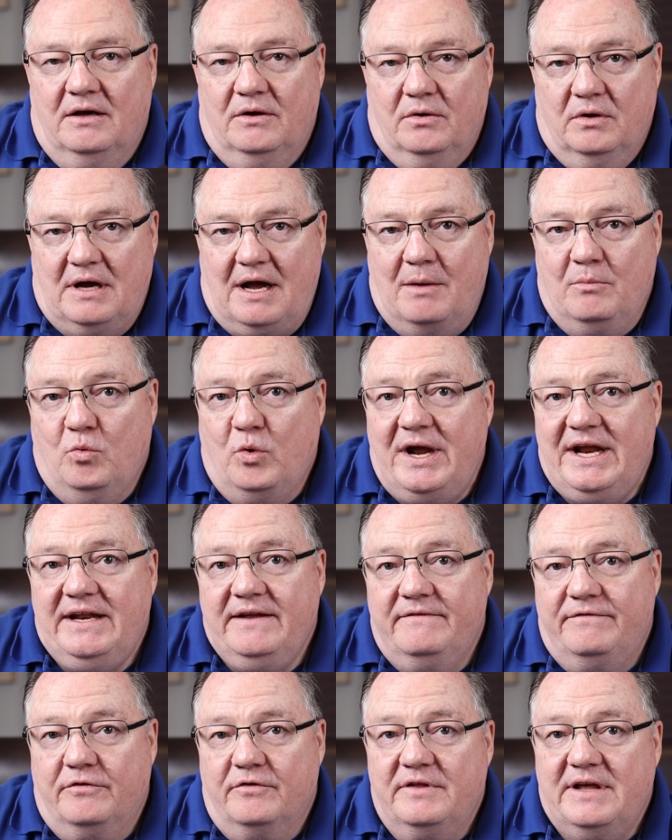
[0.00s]
I'm waiting
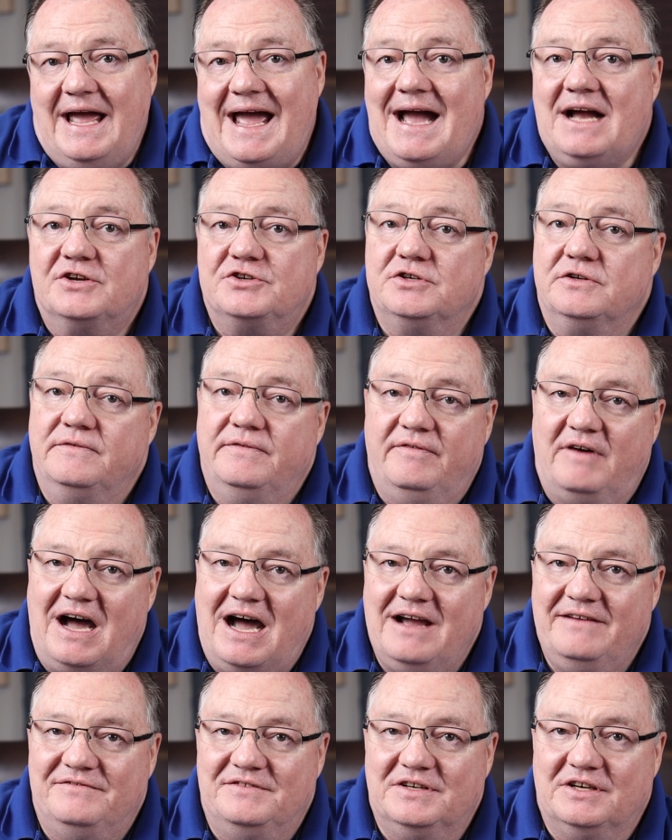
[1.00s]
for the Action
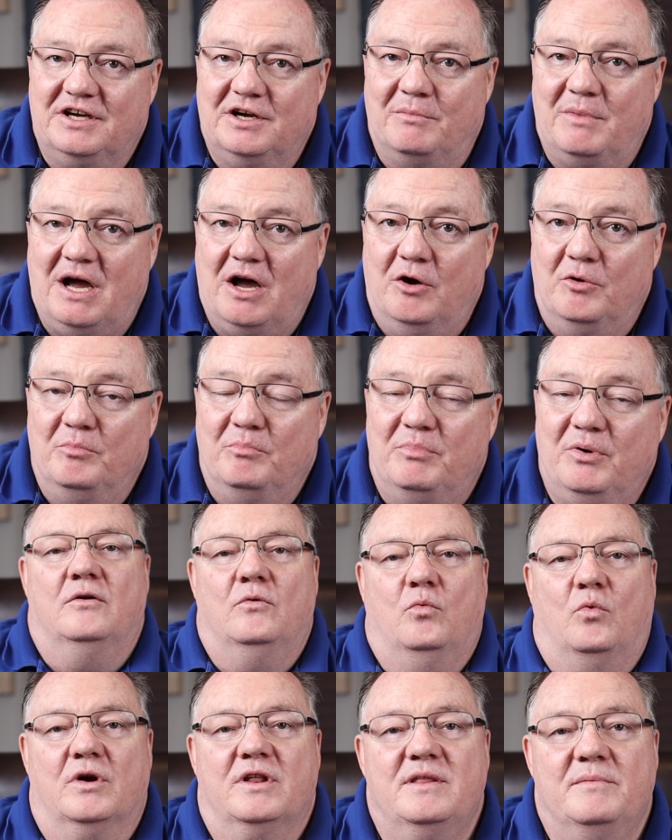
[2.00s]
5 to come out, but
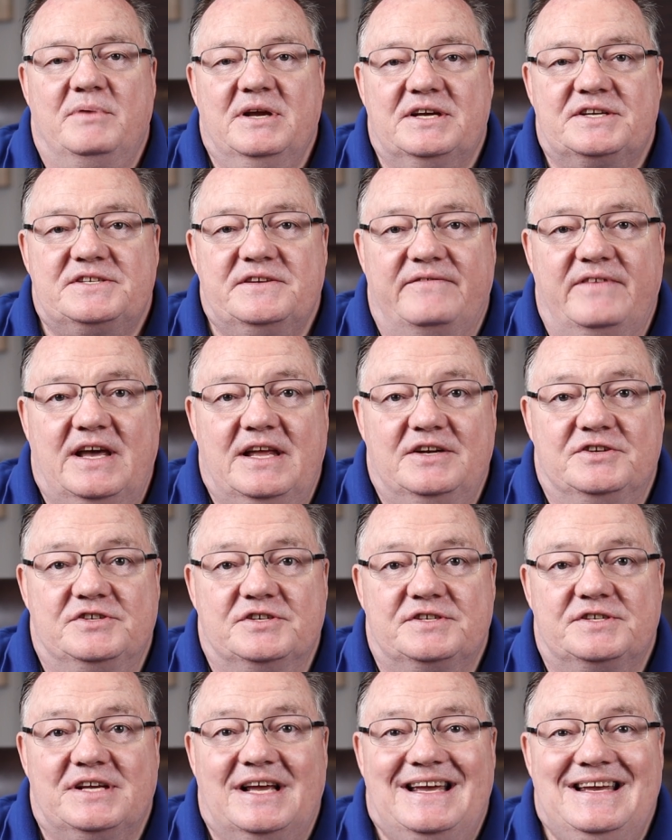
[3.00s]
one of the biggest
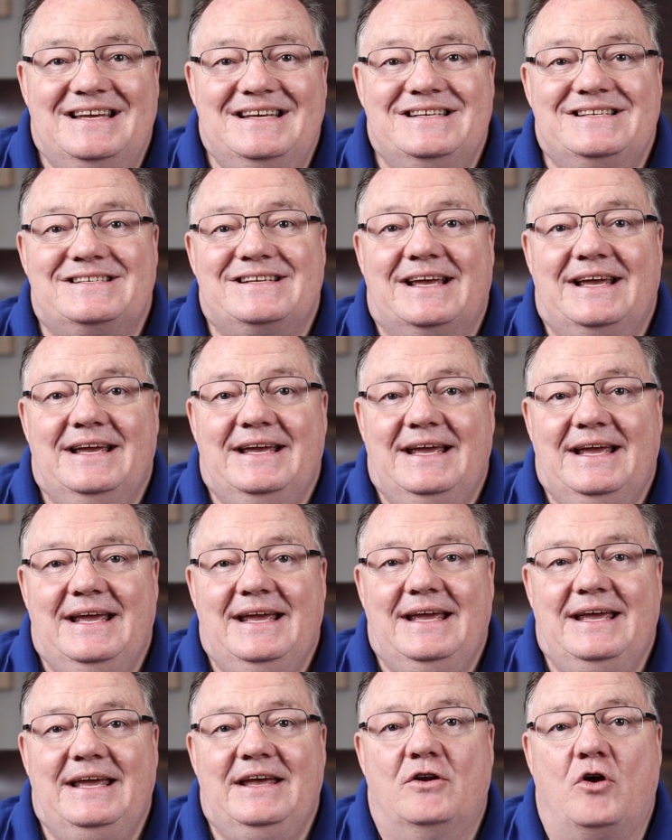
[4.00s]
advantages is
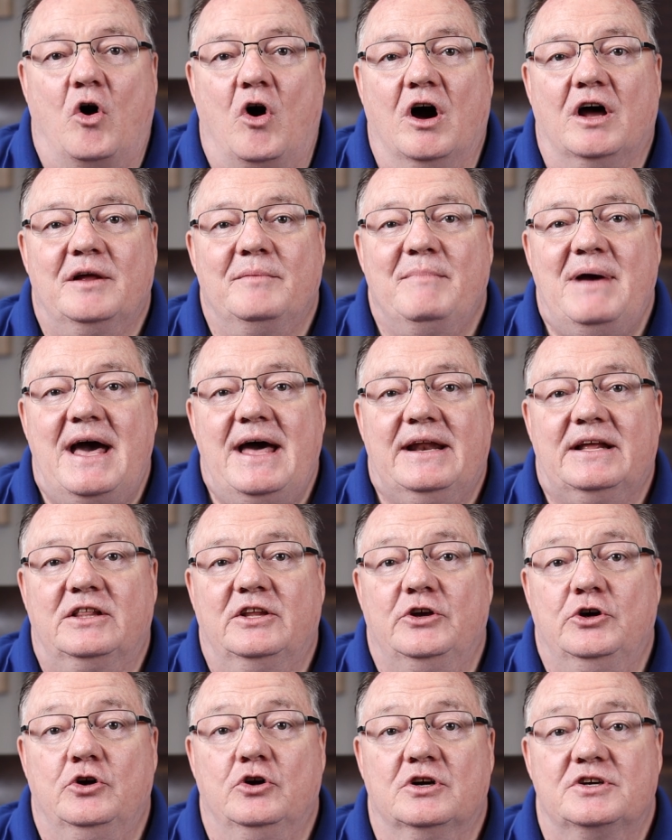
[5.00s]
it
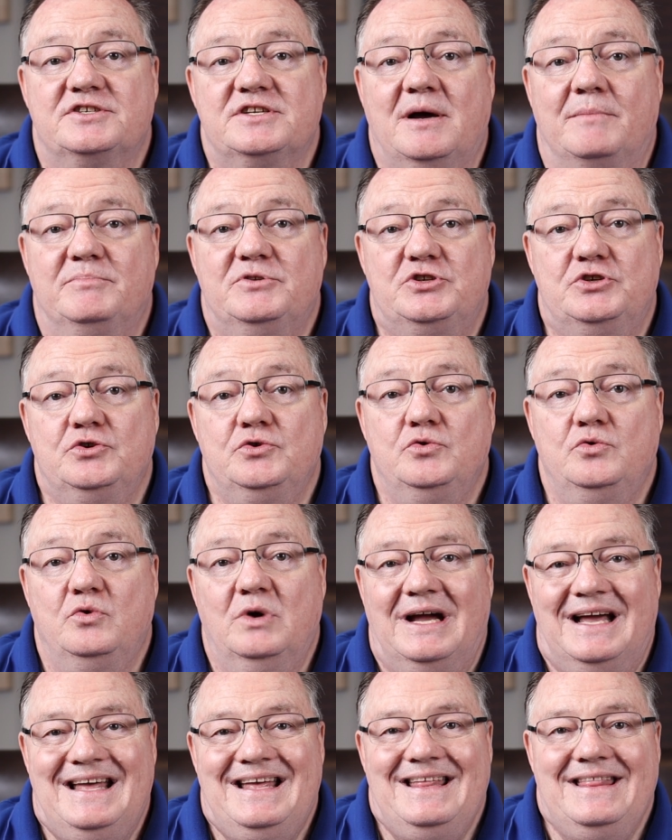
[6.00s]
automatically hooks up to
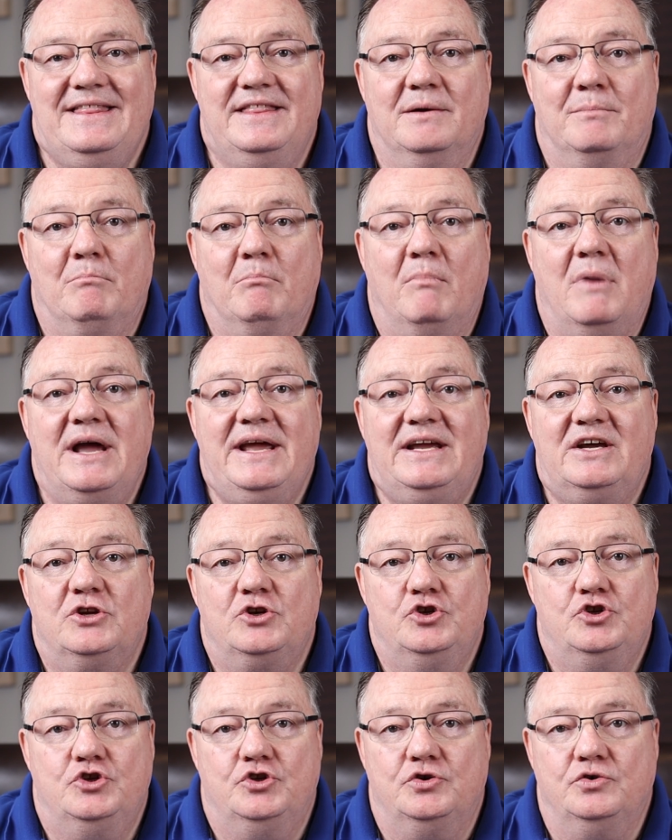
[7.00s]
the Mic
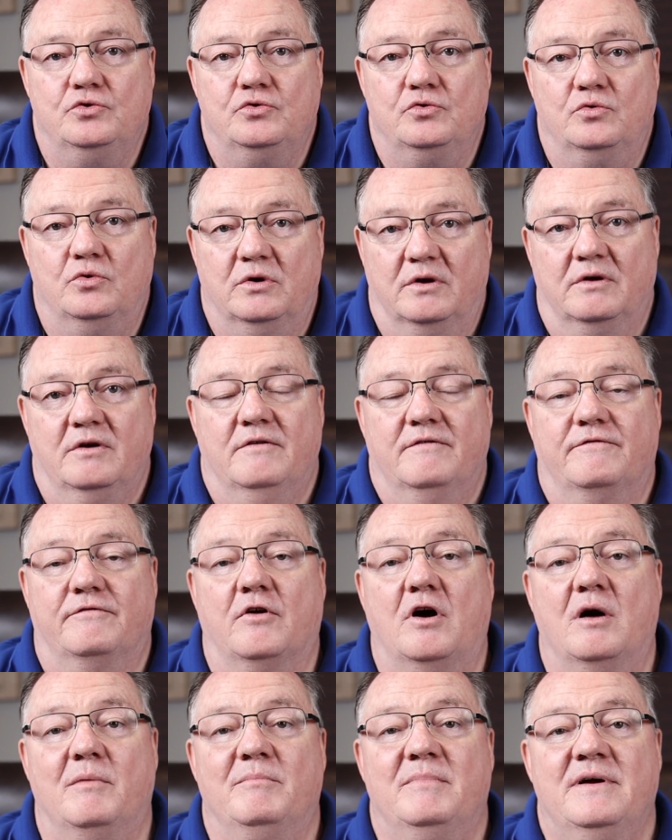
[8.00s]
2
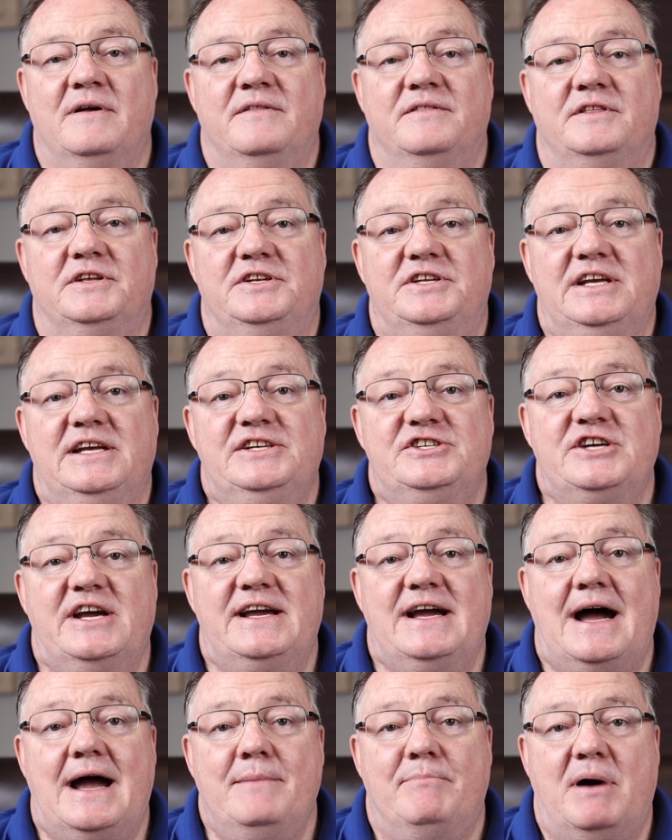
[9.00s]
from the
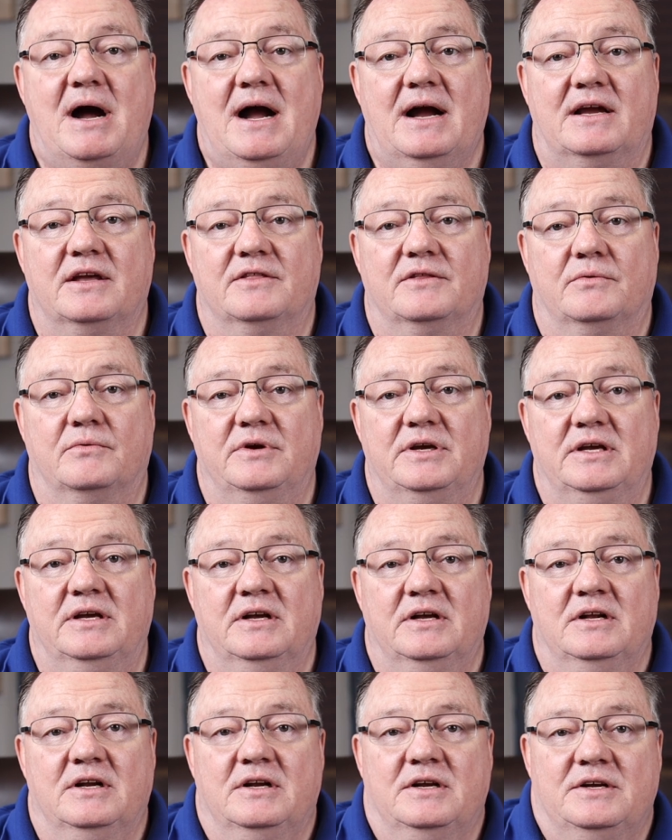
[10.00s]
DJI Pocket 3.
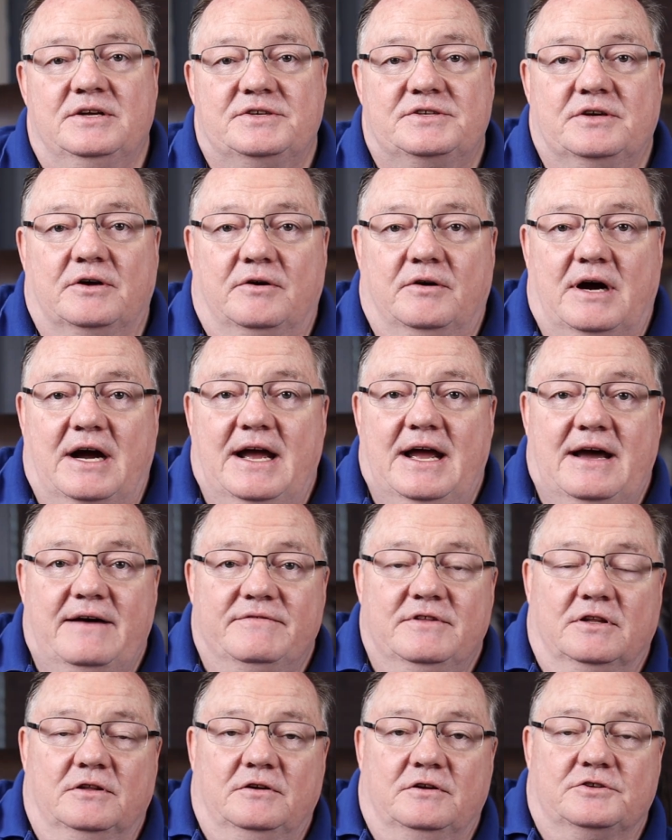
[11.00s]
So I have
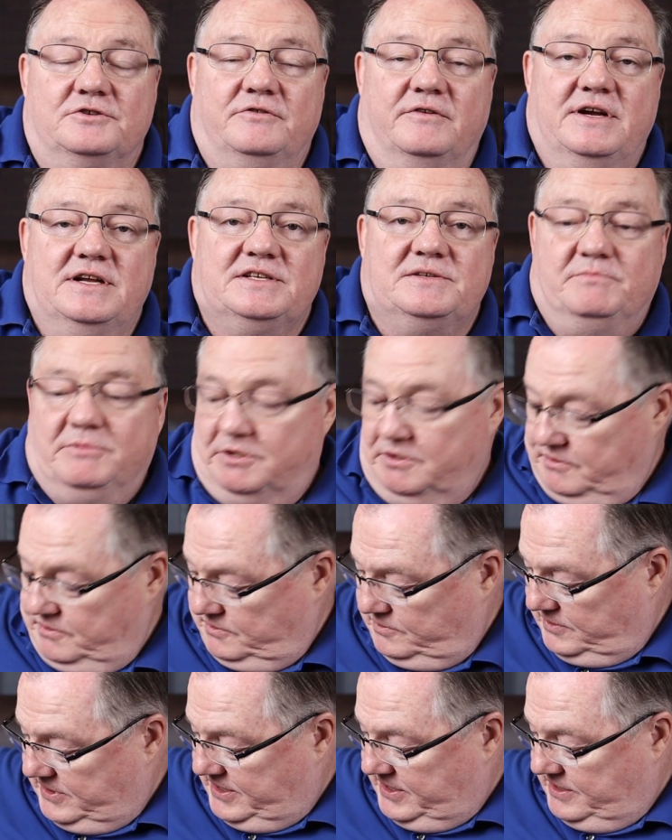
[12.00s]
the little transmitter
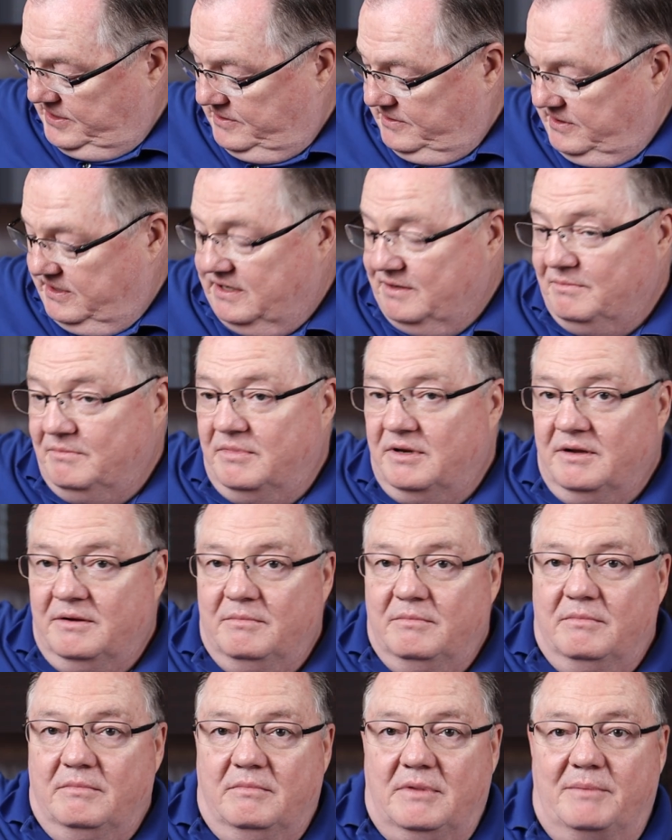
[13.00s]
right here in
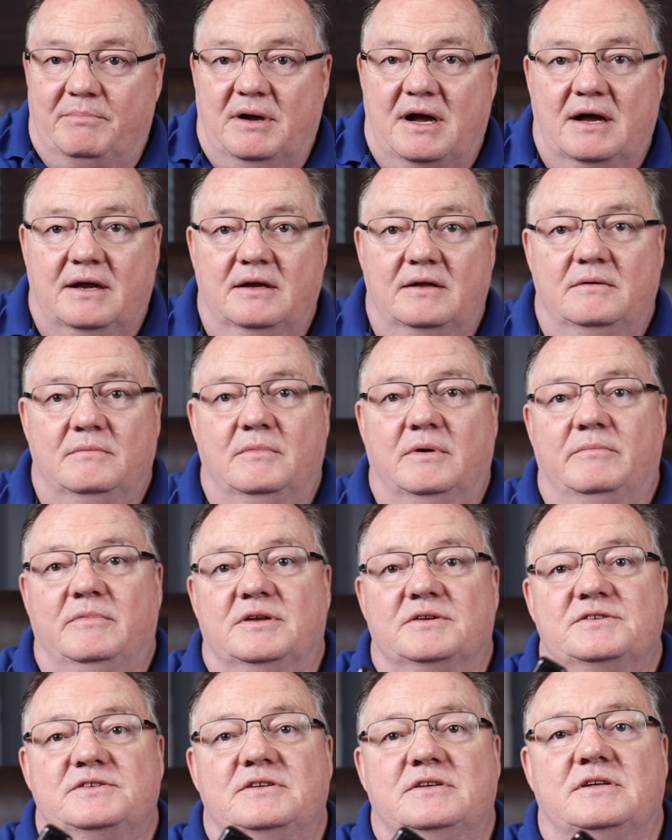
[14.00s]
my pocket. Maybe you
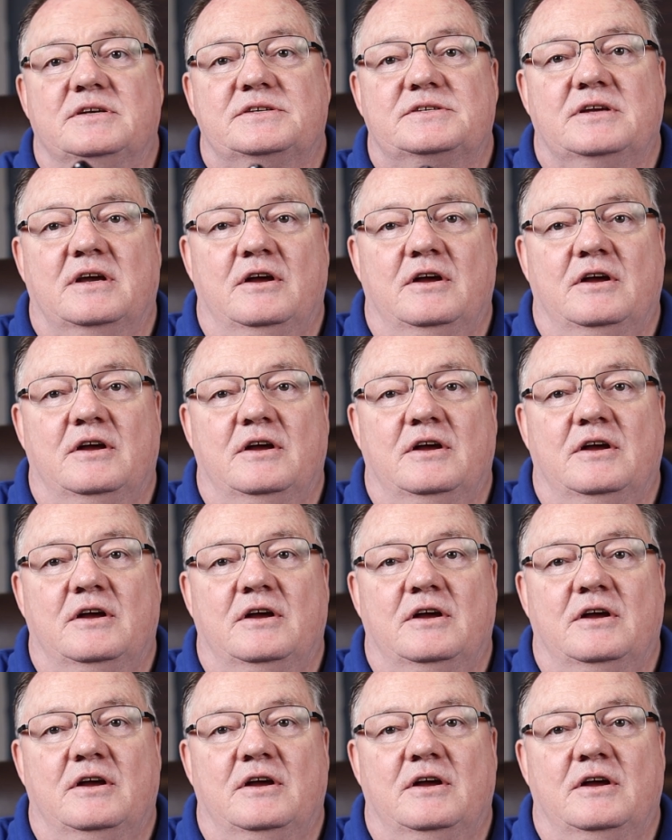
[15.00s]
see this.